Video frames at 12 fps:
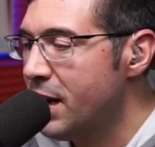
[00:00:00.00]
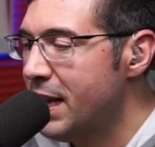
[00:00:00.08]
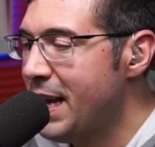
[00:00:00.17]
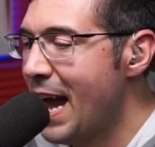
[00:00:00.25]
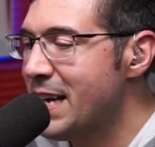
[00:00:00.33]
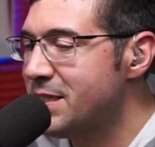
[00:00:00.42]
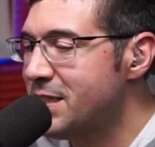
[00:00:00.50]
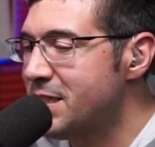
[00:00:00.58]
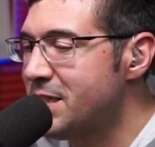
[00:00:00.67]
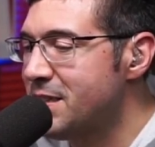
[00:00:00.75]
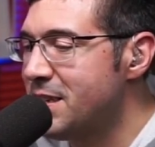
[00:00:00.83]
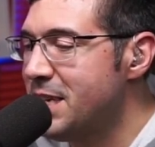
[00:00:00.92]
Yes,
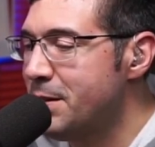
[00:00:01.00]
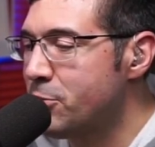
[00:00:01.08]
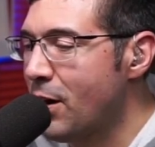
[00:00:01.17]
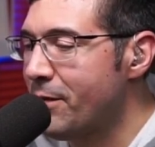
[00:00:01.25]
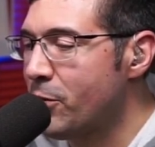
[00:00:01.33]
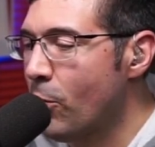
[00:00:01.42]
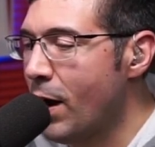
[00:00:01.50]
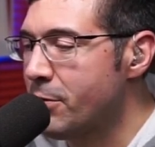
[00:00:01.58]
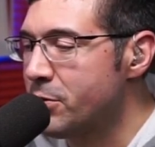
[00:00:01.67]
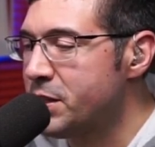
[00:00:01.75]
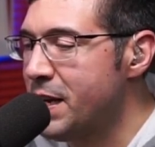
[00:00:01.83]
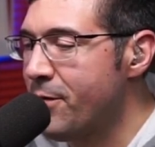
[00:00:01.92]
this is a deep draft at
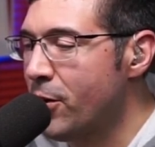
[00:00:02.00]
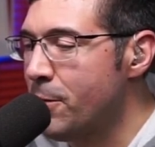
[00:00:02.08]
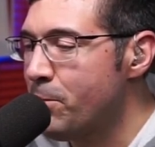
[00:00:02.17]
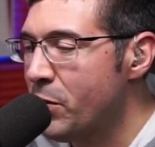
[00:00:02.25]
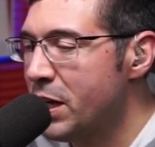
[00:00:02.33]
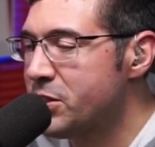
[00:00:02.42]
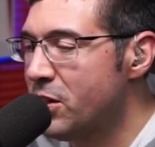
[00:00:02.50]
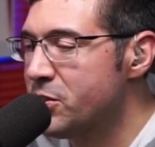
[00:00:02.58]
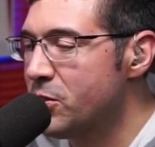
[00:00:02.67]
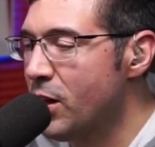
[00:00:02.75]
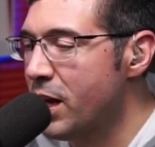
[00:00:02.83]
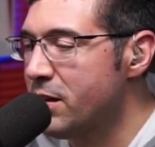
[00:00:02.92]
wide receiver. It's
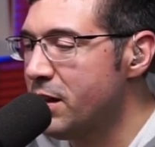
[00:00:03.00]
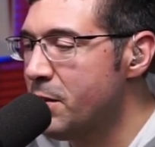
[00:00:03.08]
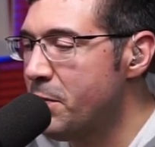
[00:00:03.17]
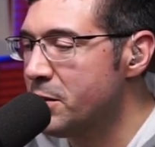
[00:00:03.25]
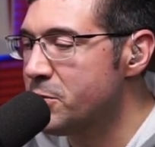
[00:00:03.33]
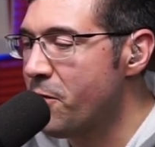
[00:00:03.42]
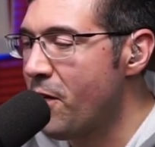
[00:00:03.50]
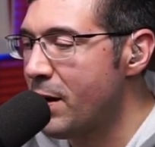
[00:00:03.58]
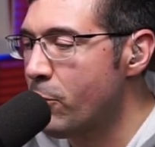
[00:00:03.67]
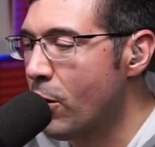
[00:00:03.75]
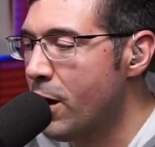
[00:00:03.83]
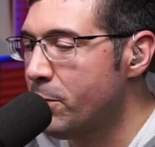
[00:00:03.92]
also likely the Bills will
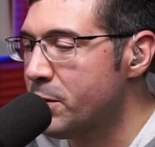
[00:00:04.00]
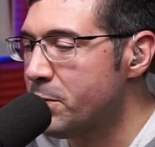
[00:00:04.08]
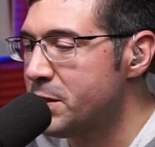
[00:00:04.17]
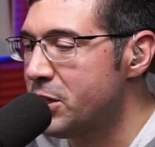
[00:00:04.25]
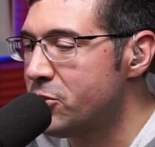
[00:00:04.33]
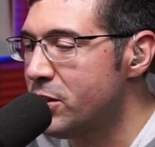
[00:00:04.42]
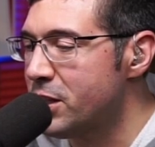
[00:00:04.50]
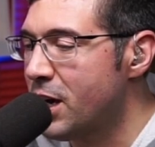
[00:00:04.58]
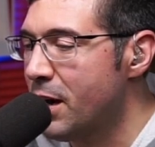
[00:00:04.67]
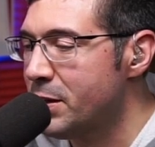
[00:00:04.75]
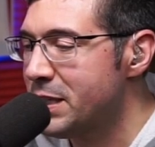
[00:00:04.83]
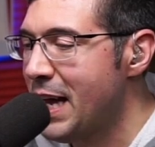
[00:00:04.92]
find more help at the position in the
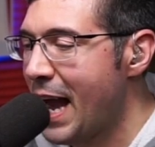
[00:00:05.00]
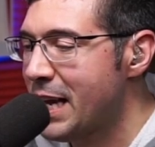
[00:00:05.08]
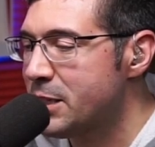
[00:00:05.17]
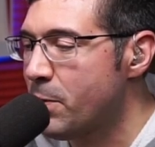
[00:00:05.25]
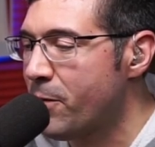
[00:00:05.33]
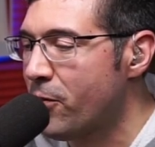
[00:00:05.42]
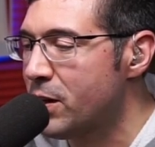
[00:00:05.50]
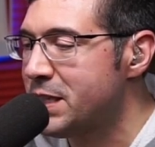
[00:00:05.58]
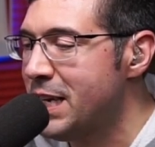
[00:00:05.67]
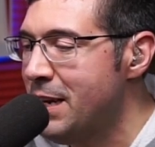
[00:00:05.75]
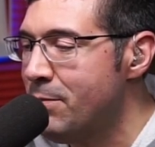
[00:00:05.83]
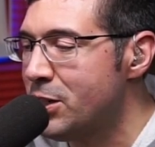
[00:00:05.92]
coming days, but for a
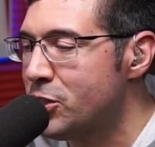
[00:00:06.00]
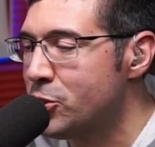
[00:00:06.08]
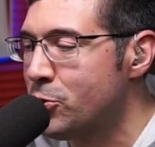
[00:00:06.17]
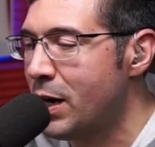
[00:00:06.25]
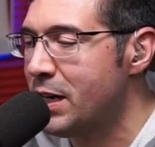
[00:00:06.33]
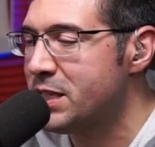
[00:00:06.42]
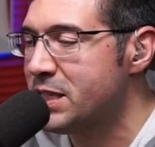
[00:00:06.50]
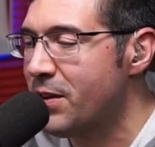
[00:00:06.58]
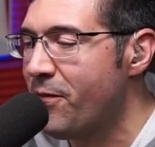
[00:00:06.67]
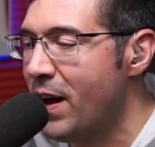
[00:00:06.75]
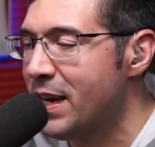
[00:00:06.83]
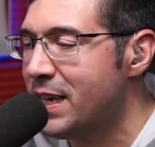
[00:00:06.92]
team that just traded
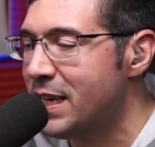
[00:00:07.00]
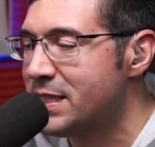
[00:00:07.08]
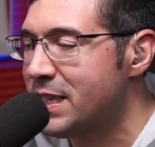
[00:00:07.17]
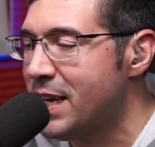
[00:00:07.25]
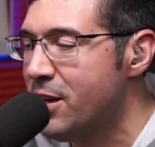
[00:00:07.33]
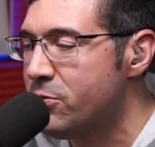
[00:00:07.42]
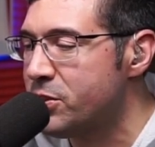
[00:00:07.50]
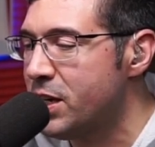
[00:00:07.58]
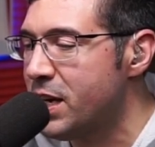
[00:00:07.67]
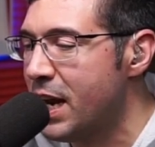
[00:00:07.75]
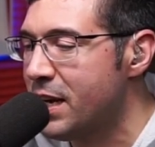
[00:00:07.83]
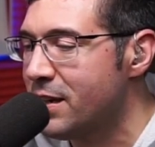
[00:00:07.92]
Stephon Diggs to
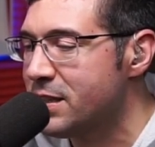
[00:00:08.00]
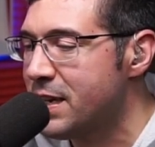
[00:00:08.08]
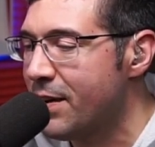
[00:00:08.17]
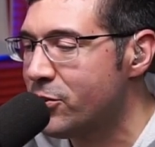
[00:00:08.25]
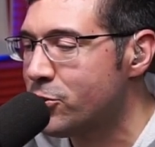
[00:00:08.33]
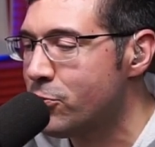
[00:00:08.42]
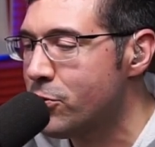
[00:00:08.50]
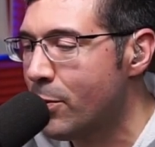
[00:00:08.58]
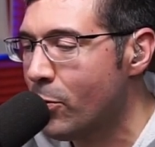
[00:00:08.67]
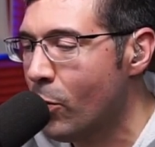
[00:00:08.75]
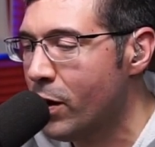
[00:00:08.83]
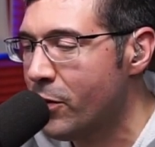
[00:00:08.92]
Houston and doesn't have a true
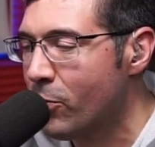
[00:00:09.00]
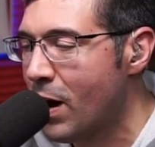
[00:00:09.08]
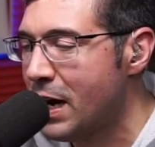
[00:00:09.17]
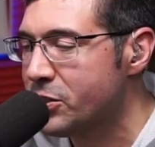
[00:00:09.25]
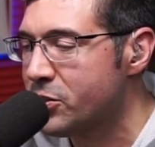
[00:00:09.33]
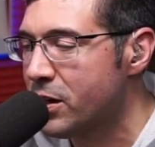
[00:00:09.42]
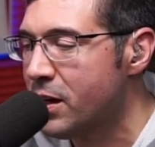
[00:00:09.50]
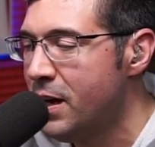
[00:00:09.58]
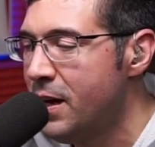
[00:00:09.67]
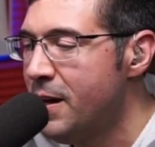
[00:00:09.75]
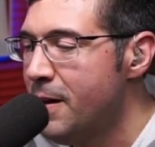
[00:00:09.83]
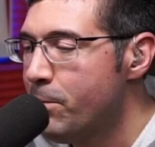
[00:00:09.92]
number 1 in the roster,
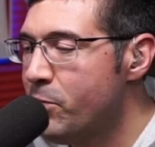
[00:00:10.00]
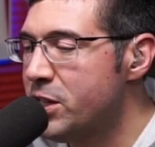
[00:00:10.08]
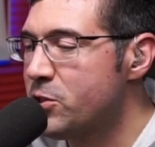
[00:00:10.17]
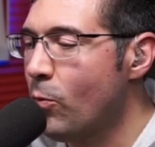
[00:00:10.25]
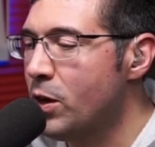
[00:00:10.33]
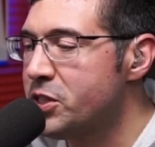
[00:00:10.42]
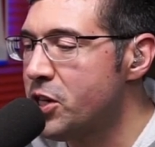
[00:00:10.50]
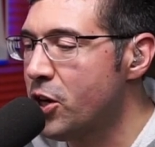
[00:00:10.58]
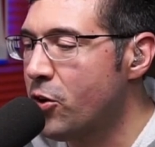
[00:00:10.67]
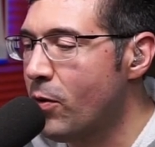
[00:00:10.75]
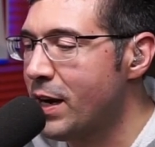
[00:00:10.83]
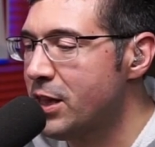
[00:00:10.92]
this wasn't a
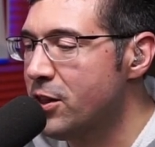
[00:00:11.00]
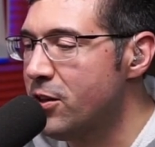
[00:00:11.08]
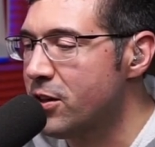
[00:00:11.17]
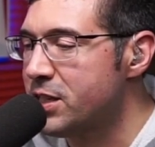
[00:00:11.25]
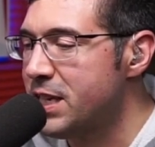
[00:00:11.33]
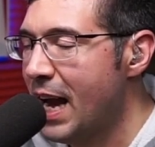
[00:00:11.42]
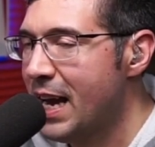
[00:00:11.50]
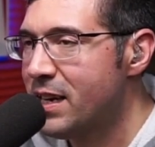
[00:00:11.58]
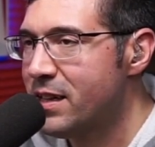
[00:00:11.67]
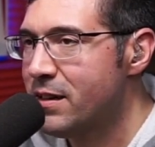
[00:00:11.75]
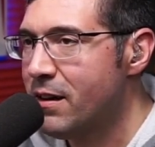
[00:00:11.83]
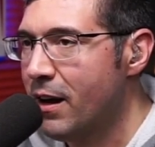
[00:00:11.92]
great look to
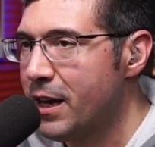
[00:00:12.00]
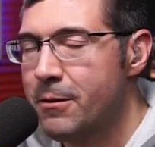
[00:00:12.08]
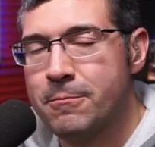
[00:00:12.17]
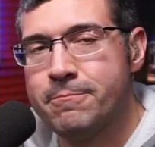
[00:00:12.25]
end the night.